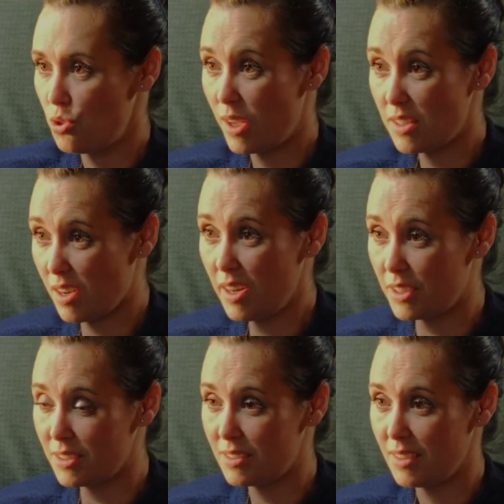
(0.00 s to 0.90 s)
get
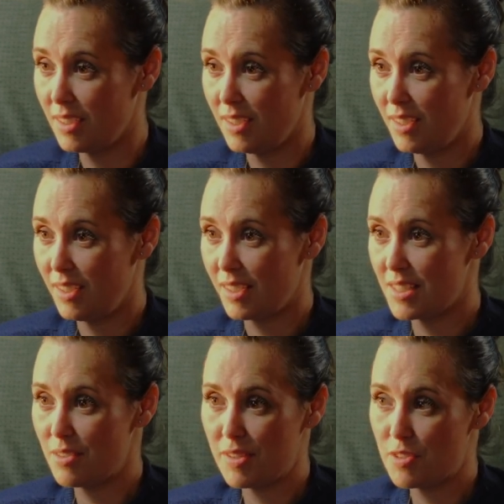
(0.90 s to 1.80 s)
tired.
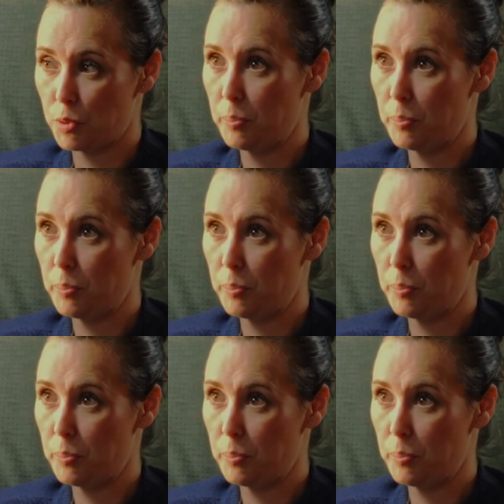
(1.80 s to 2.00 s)
Because if it's for